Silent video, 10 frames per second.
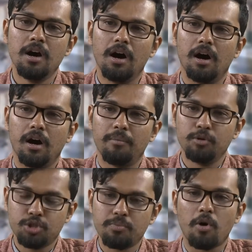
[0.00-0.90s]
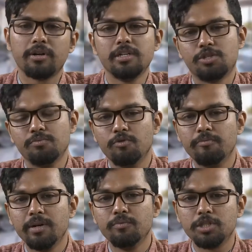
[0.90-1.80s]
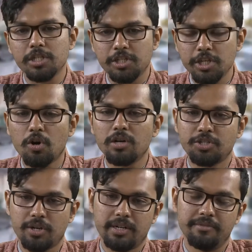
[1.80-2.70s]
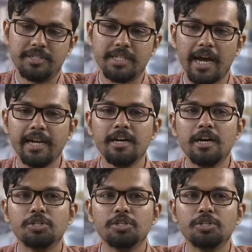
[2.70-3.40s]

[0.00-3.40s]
Uh, postmodernist movement, which is deconstructive style.